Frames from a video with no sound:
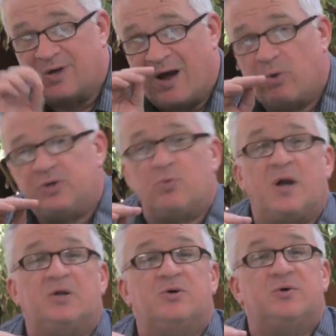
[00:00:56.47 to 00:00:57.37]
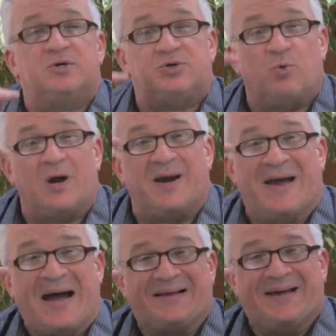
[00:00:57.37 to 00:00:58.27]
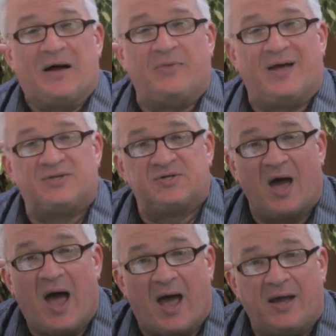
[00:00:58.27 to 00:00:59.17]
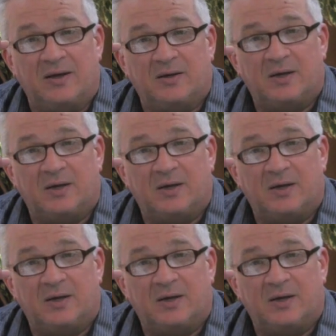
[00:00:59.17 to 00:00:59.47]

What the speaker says: Now what you want to do is you want to knock down that sky